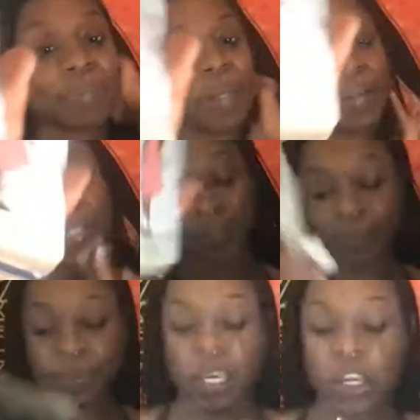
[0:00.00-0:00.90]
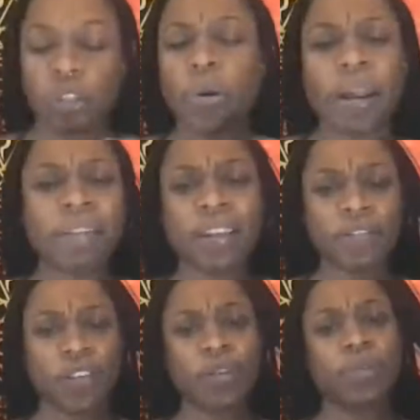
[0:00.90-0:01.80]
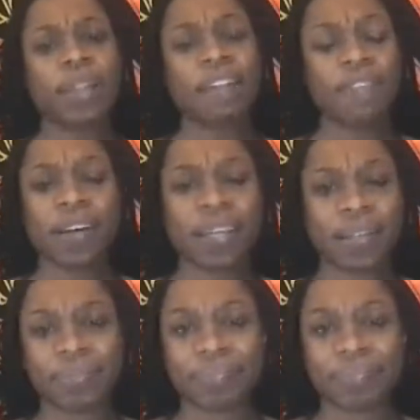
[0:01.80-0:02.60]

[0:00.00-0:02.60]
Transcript: period. Do everything for you. Like, fuck it.